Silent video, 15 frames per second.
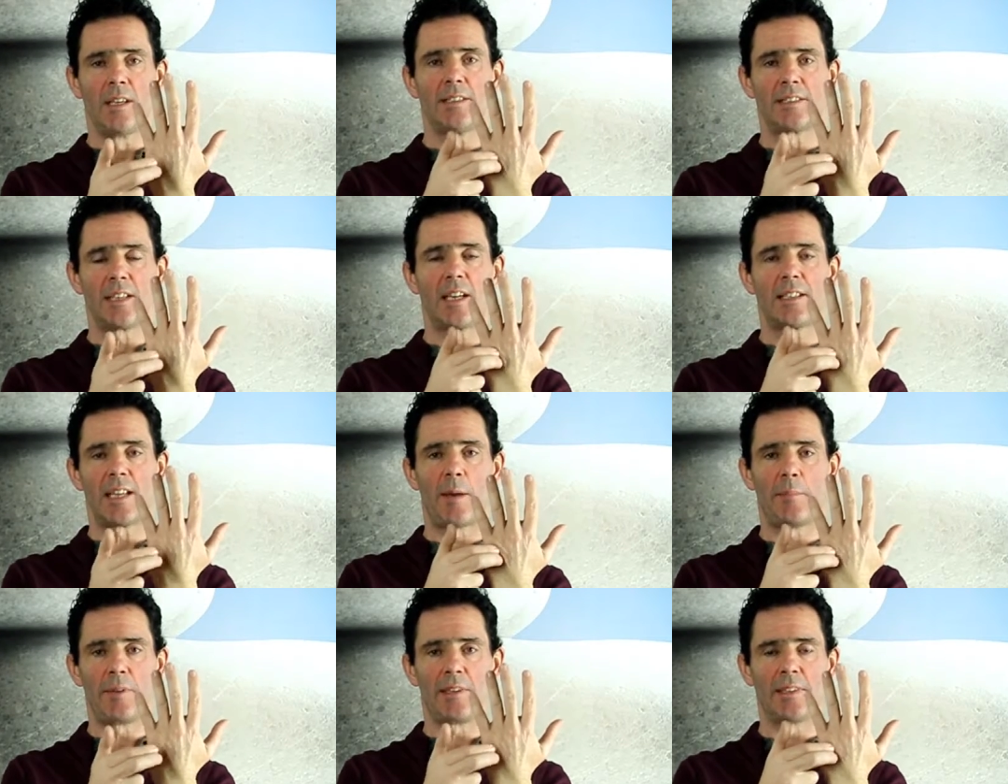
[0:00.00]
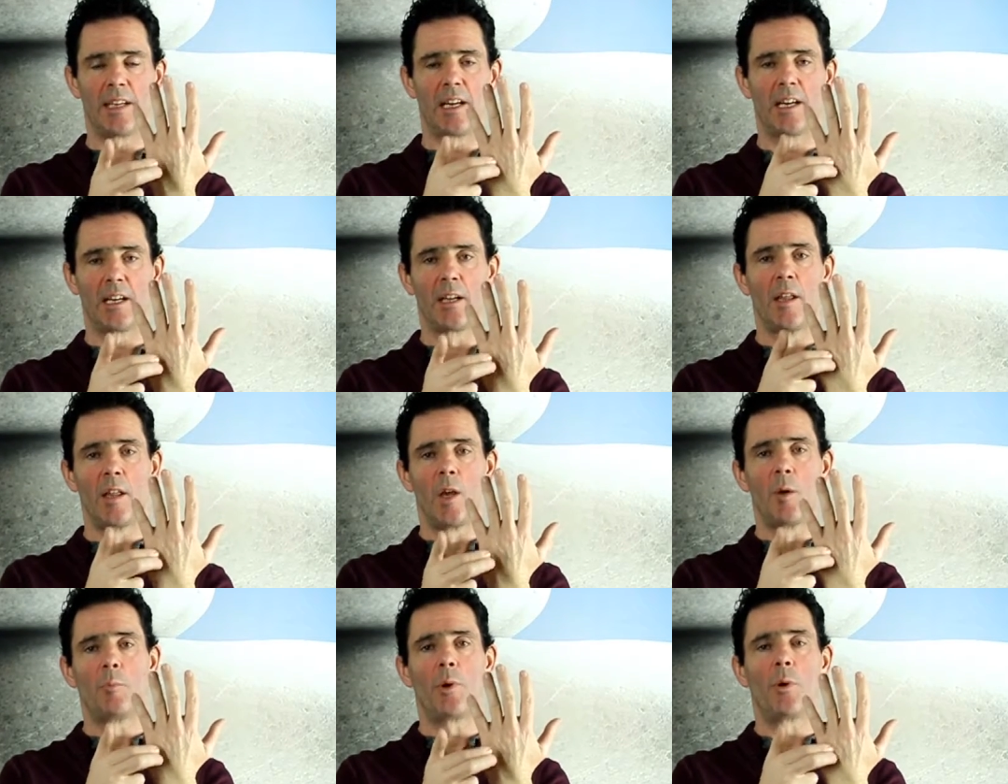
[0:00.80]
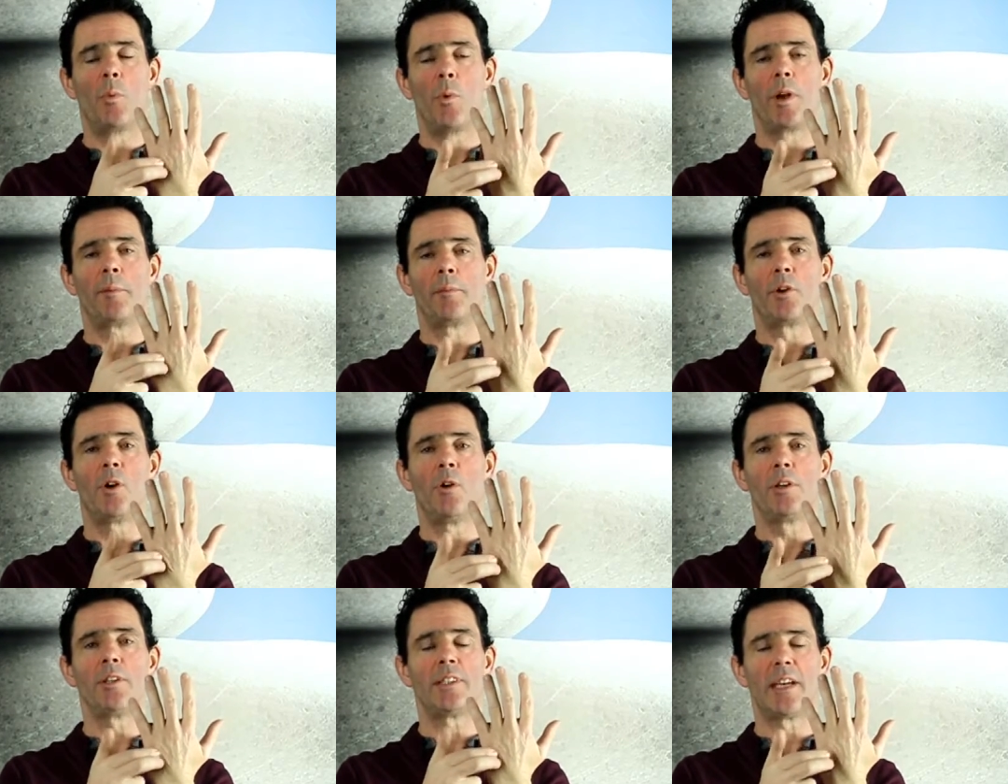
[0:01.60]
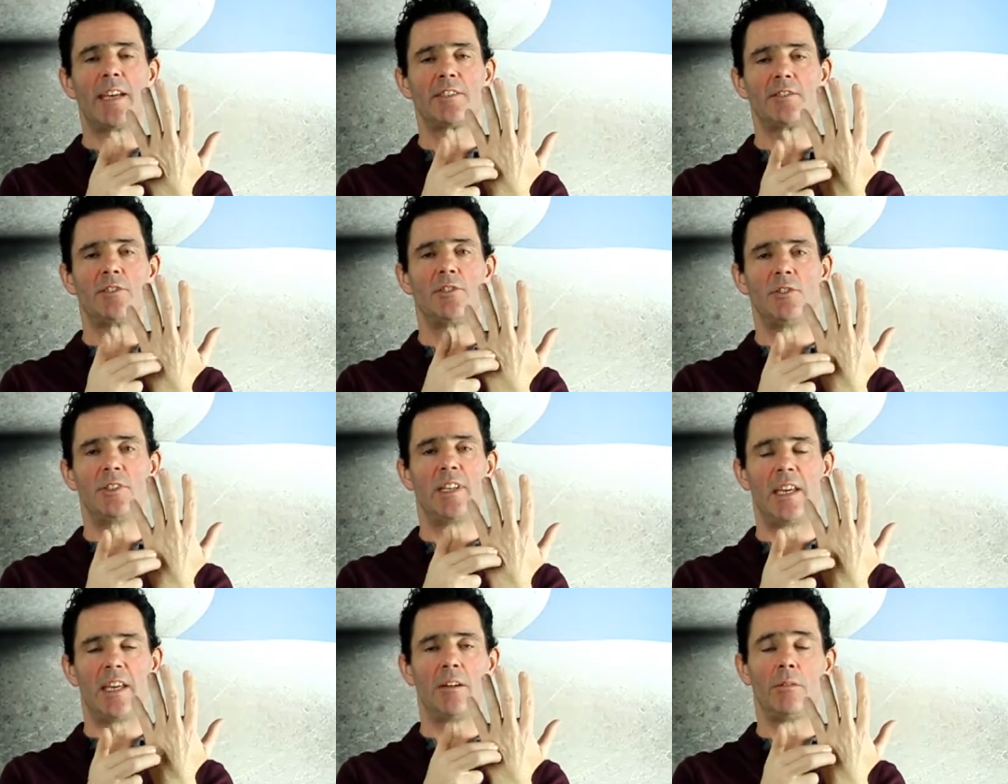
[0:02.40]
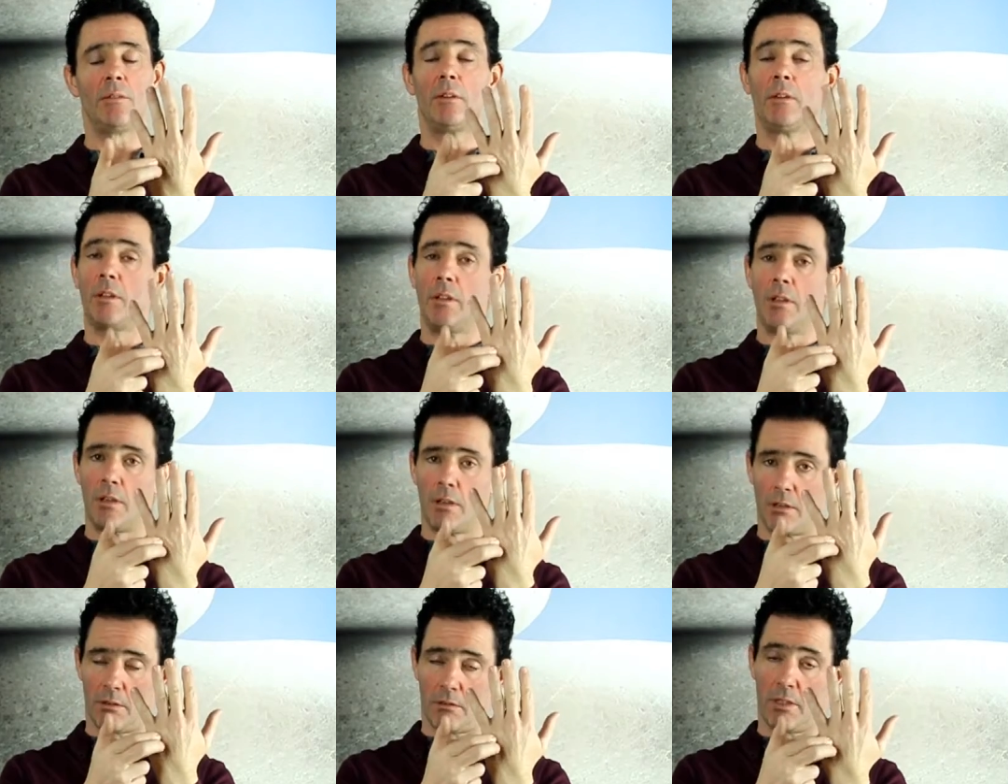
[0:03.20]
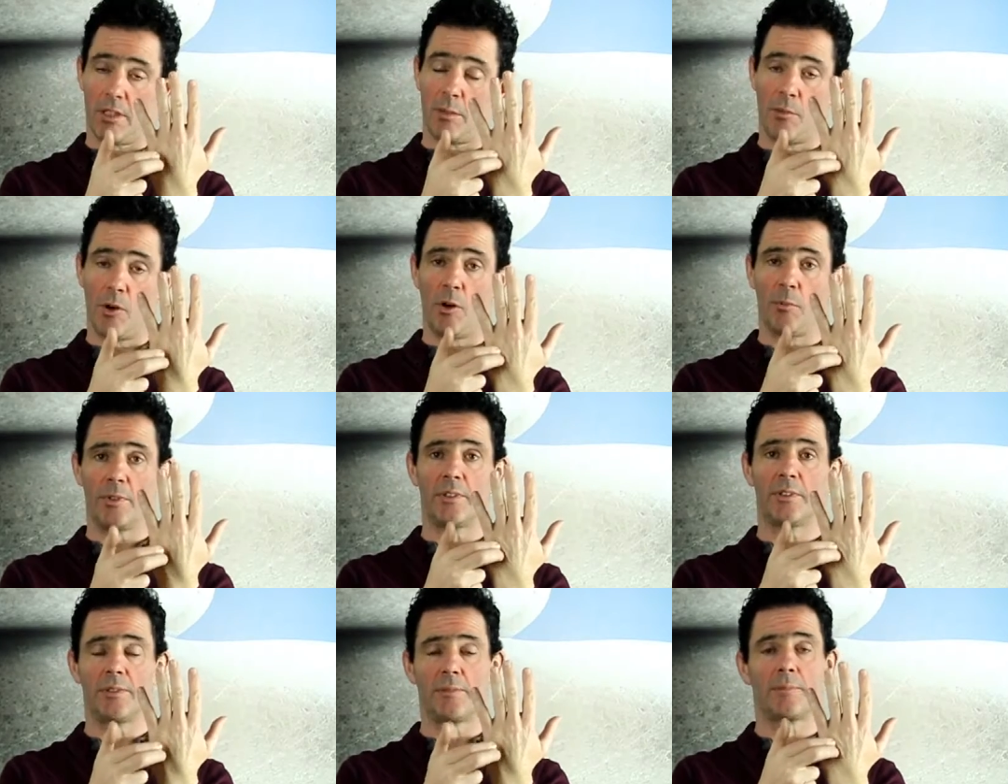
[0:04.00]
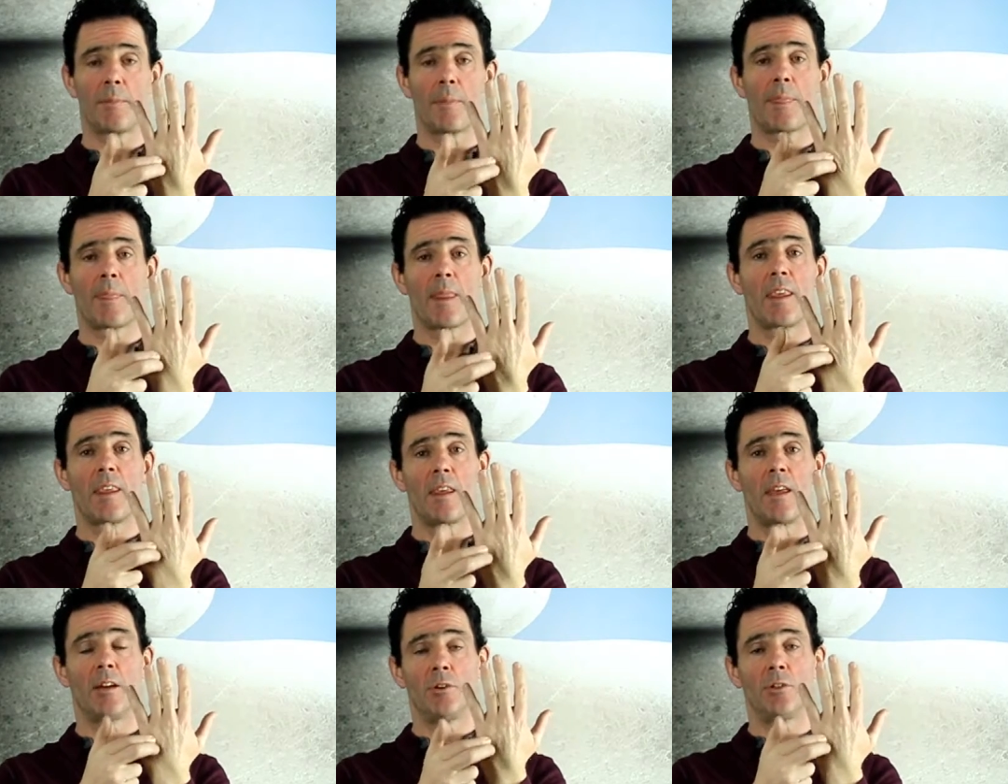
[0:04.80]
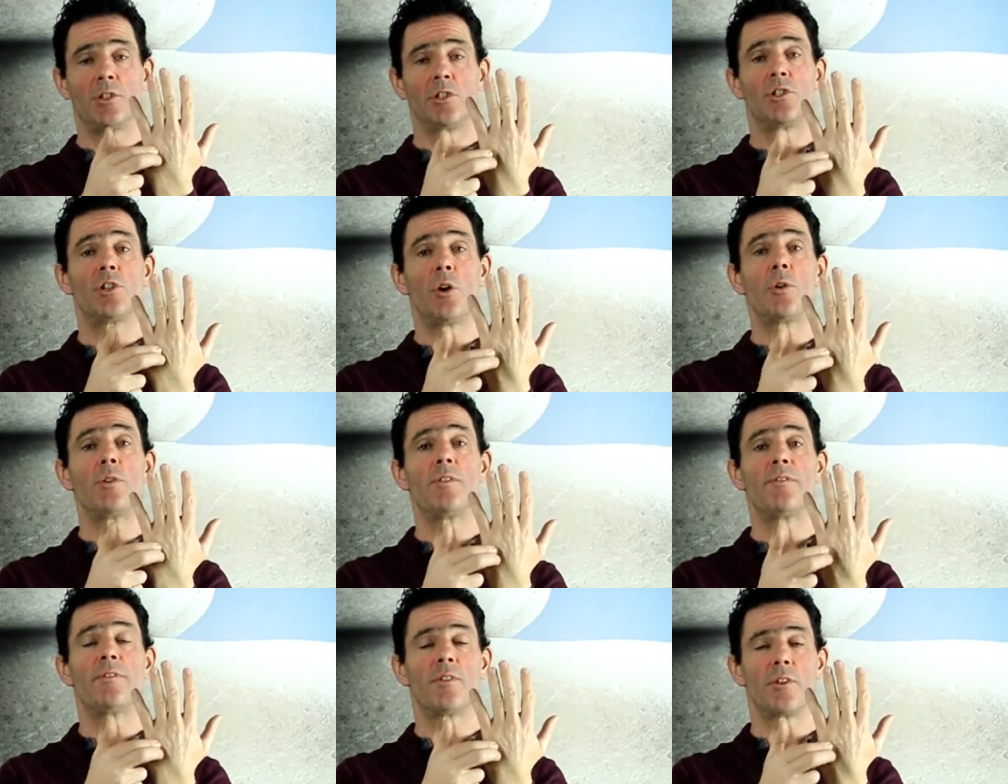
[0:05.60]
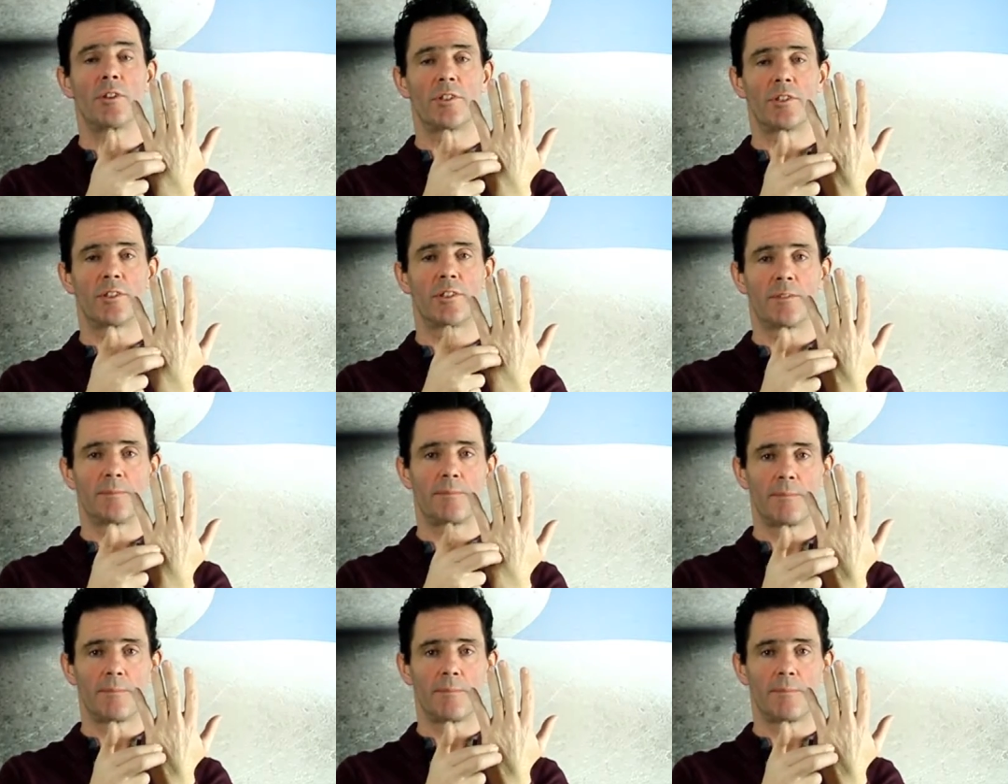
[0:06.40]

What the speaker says: Start tapping there. But what I'm going to ask you to do now, or in a moment, I'm going to show you first.